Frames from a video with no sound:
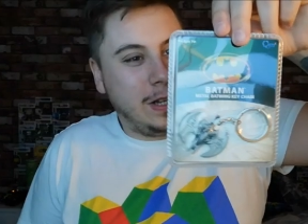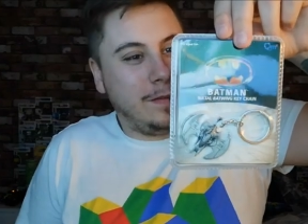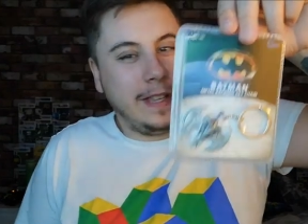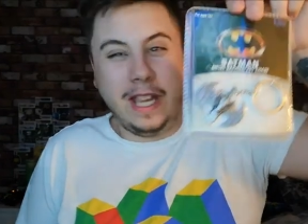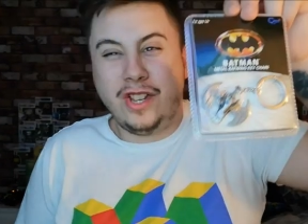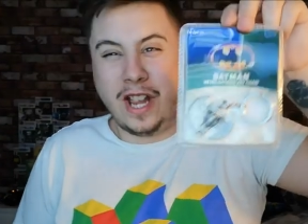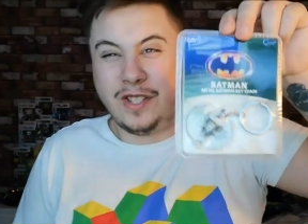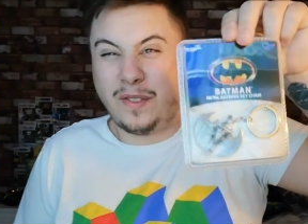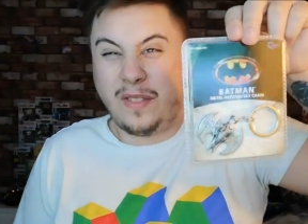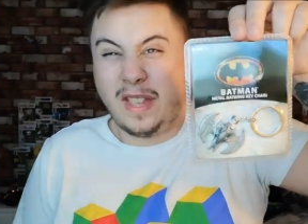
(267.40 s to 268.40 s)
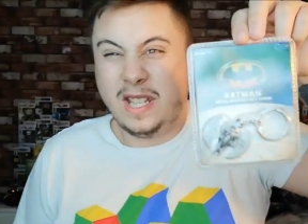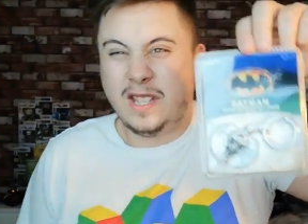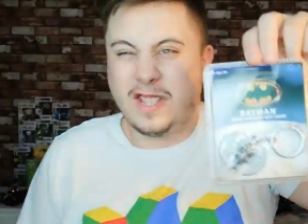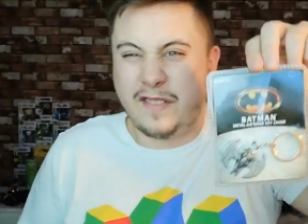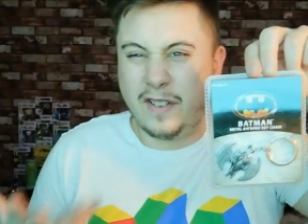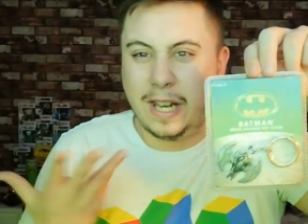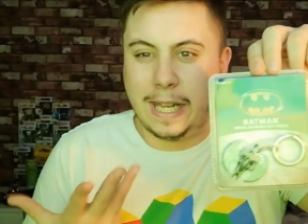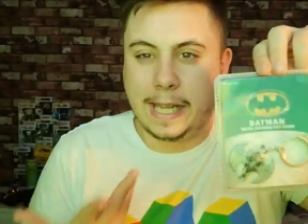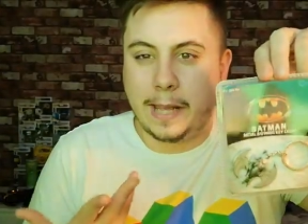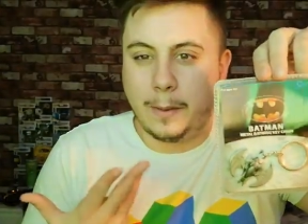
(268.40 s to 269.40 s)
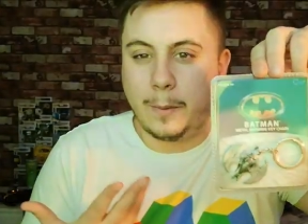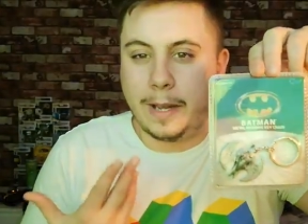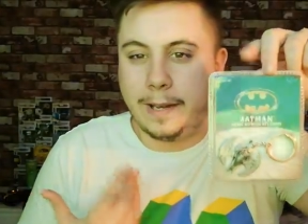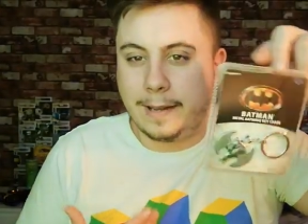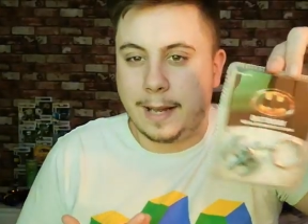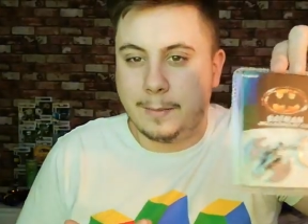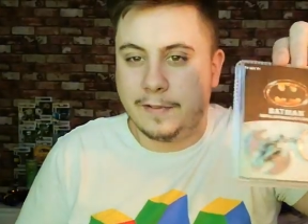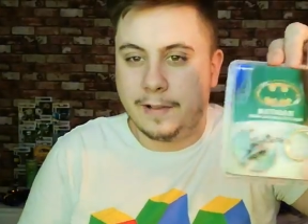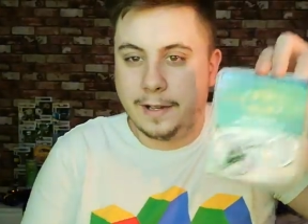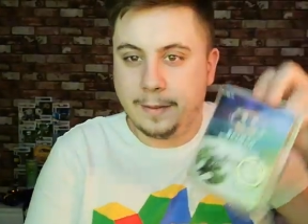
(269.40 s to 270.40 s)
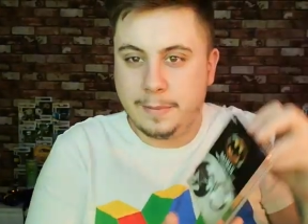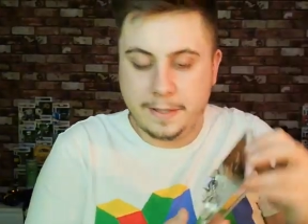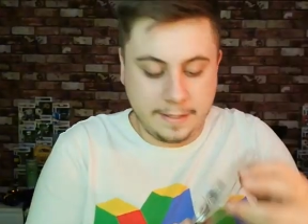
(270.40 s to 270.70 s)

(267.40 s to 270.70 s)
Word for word: a lot of keychains on things because I feel like they get in the way and they clamber it up.